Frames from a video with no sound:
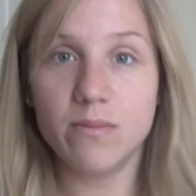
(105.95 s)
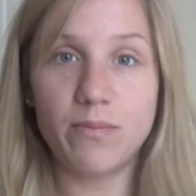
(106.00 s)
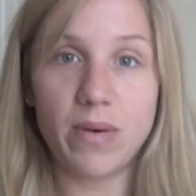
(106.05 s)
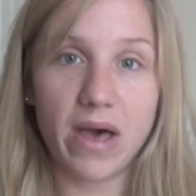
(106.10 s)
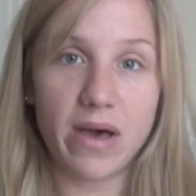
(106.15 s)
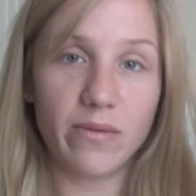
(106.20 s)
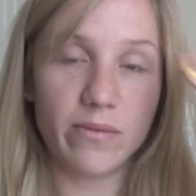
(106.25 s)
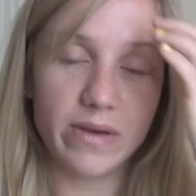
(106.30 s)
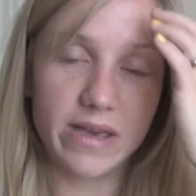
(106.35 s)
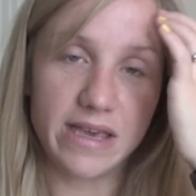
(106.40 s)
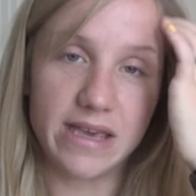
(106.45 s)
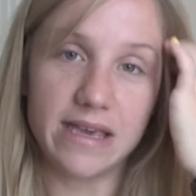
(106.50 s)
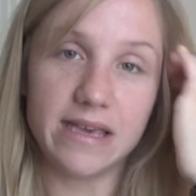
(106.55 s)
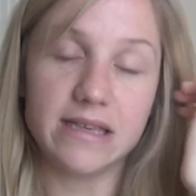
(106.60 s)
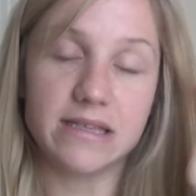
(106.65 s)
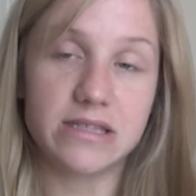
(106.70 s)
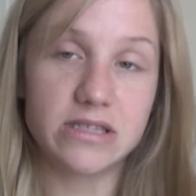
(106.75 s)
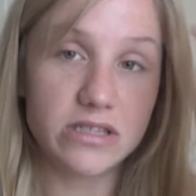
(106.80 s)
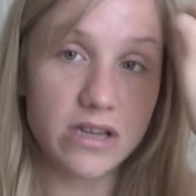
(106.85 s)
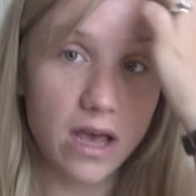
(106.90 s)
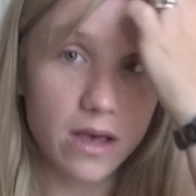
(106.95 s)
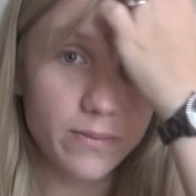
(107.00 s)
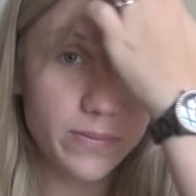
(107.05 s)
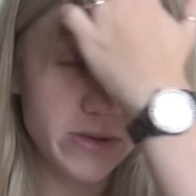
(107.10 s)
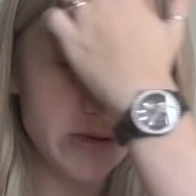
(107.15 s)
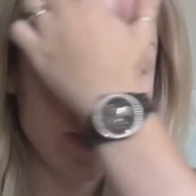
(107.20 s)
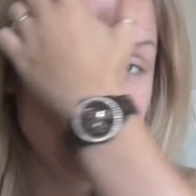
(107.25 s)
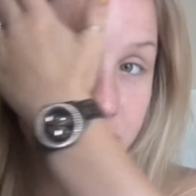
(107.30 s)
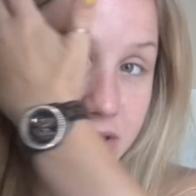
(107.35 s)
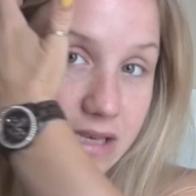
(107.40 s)
but we
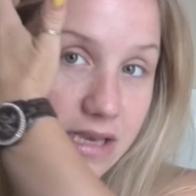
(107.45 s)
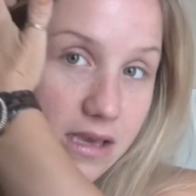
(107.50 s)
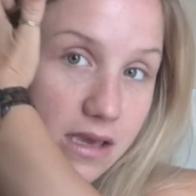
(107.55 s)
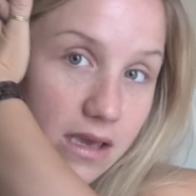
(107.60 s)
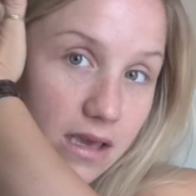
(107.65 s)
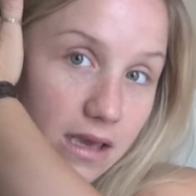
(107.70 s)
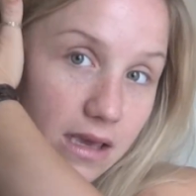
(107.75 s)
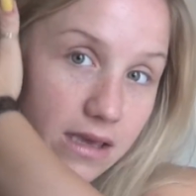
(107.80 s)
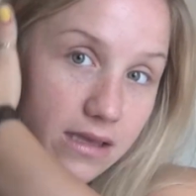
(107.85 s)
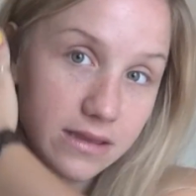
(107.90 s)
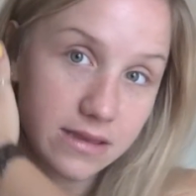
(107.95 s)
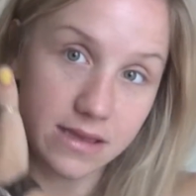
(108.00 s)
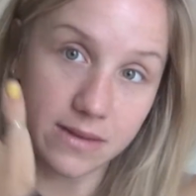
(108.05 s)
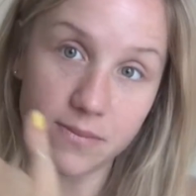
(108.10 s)
stop using